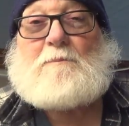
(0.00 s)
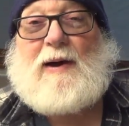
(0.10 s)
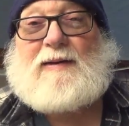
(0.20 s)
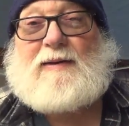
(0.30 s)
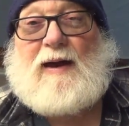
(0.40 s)

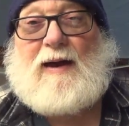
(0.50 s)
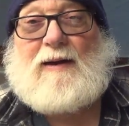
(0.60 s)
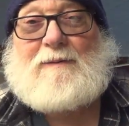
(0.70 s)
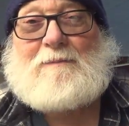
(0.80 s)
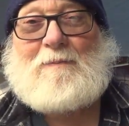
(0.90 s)
But
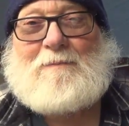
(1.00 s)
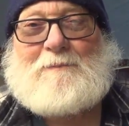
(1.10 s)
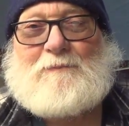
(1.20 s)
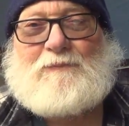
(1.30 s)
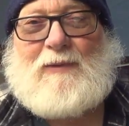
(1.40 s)

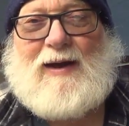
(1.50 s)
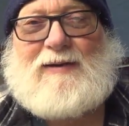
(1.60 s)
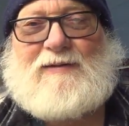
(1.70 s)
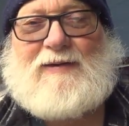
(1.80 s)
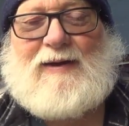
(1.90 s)
I
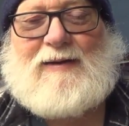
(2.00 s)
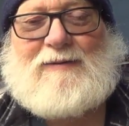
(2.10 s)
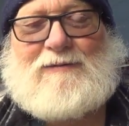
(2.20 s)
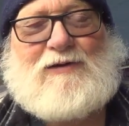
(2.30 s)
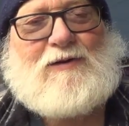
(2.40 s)

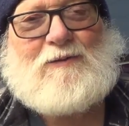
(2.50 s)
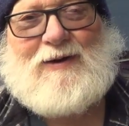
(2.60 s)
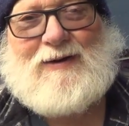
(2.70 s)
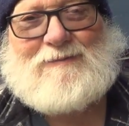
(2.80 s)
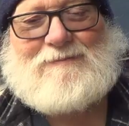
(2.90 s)
decided, you know
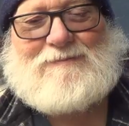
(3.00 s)
what?